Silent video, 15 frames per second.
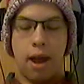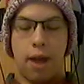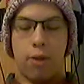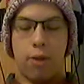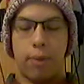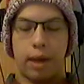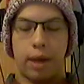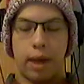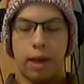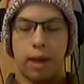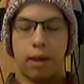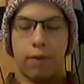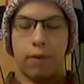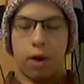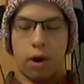at the
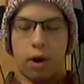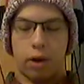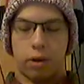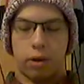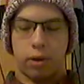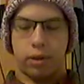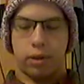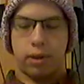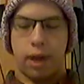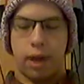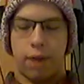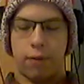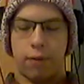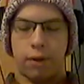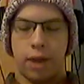beginning of articles,
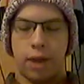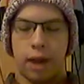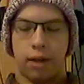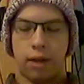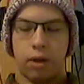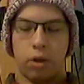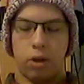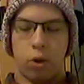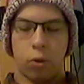and for technical